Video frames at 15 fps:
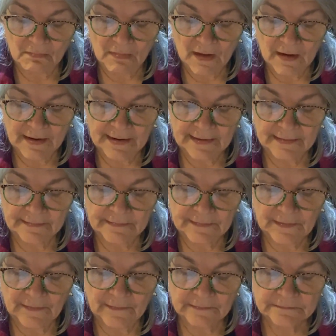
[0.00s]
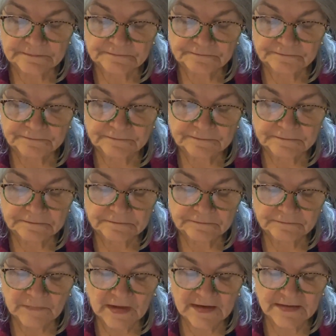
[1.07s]
And
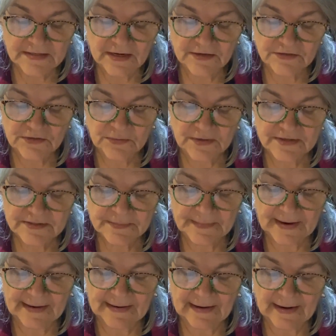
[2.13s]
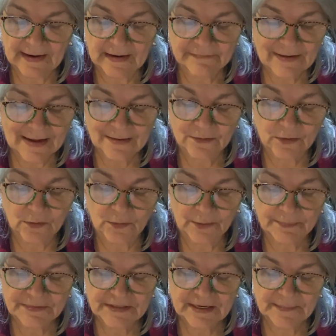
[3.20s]
it tells you what it's made out of. I don't know
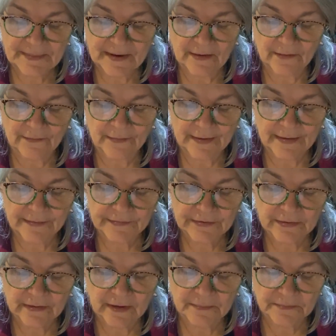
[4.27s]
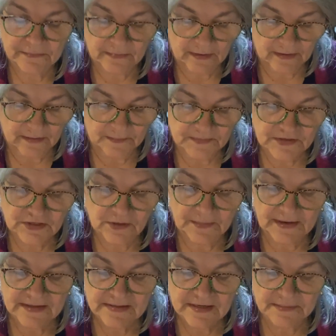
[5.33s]
what TPR is. I'm assuming
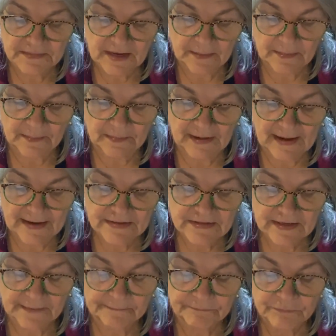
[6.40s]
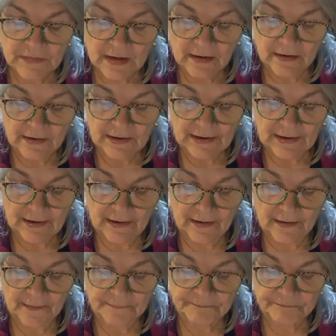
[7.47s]
it's some type of plastic.
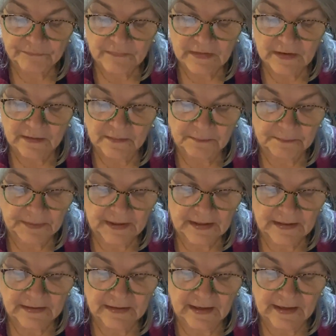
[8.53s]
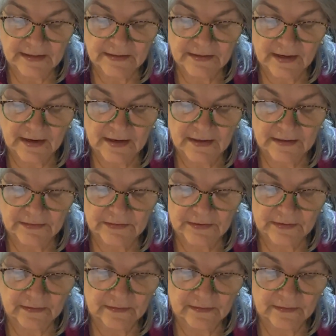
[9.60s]
But it does